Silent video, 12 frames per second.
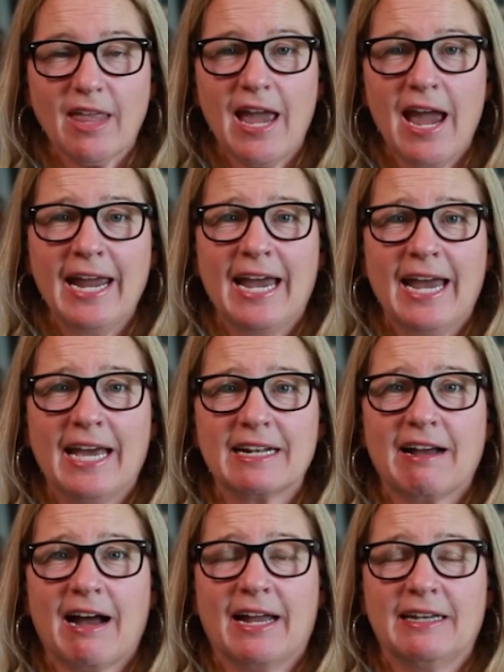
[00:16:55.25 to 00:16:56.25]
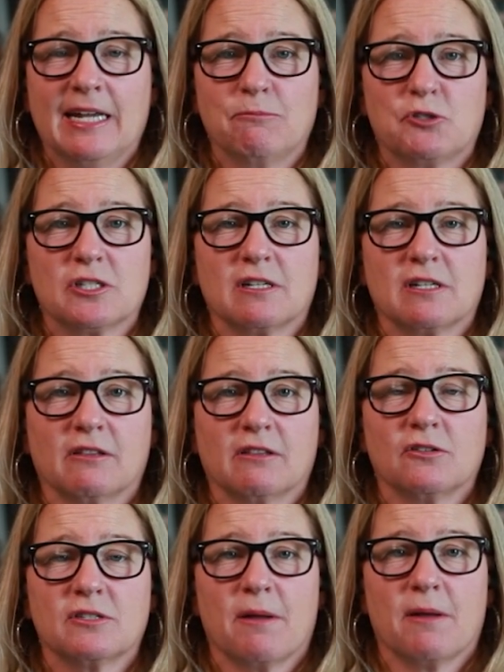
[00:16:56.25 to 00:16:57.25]
I had gotten him just a
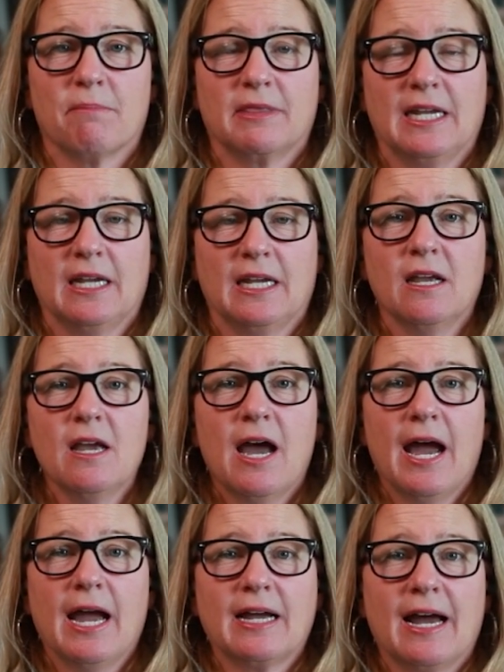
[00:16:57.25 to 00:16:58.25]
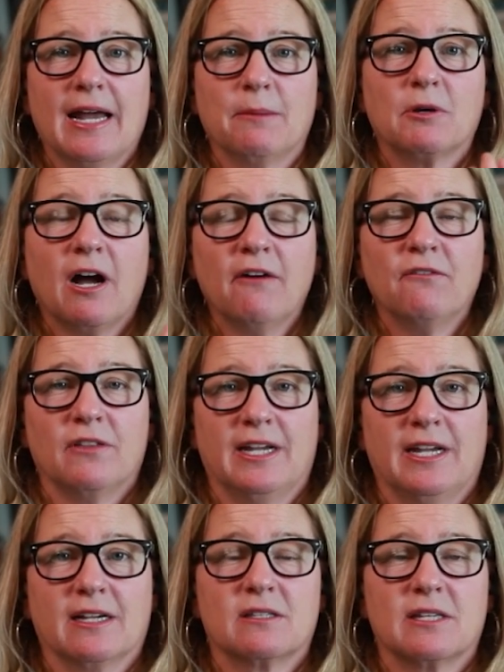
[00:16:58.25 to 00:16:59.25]
little something. I got him
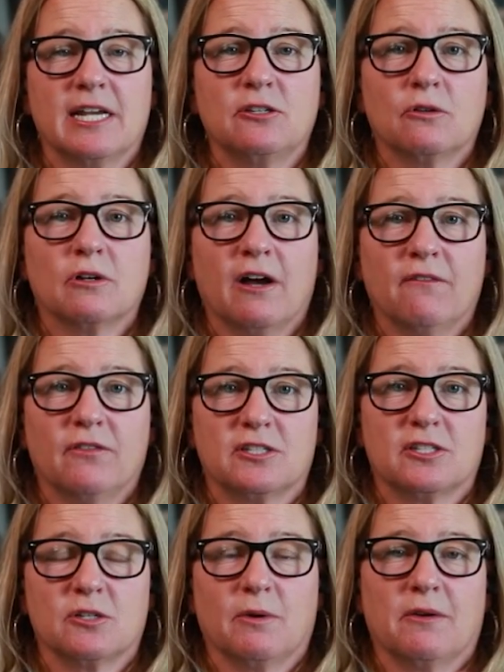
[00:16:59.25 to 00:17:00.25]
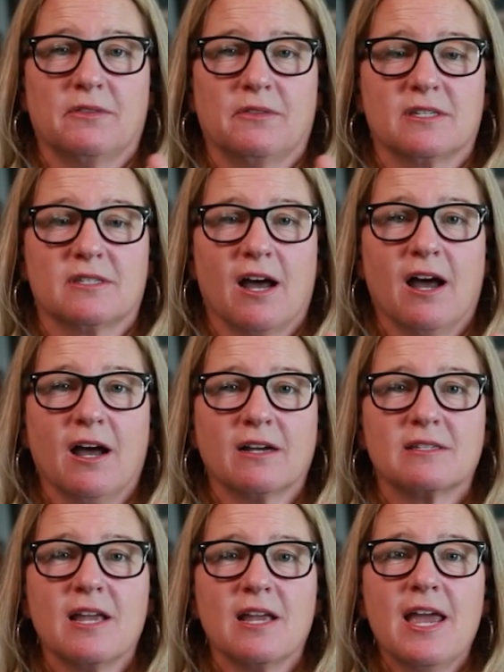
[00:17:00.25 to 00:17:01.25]
cufflinks, like new cufflinks to wear with his tux.
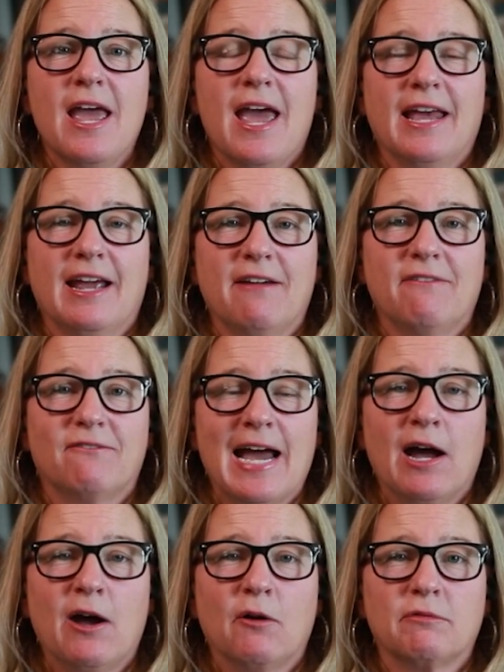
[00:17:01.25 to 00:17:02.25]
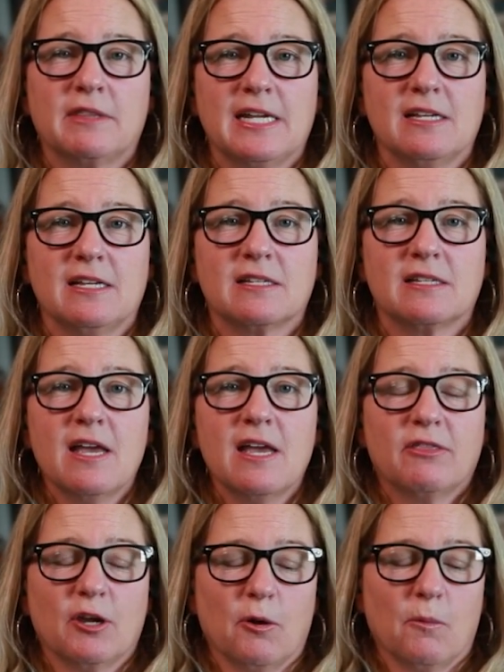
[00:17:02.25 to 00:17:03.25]
And I found these,
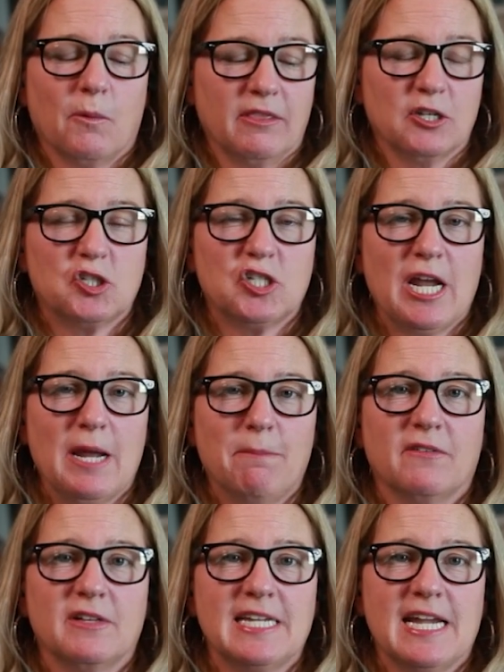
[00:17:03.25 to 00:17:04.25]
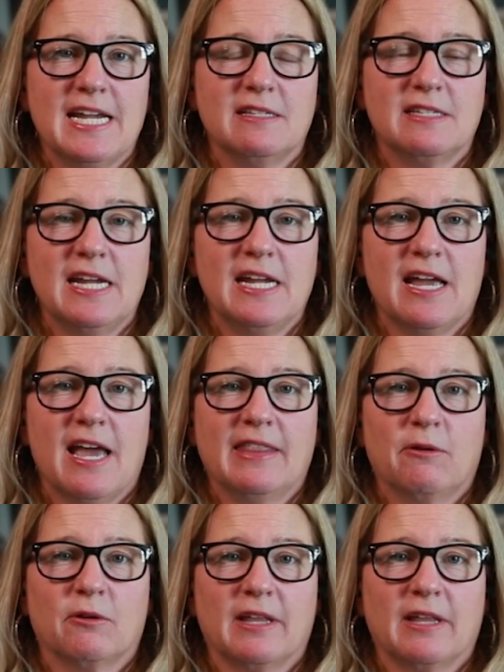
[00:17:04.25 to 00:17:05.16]
they were in the shape of a daisy, and they were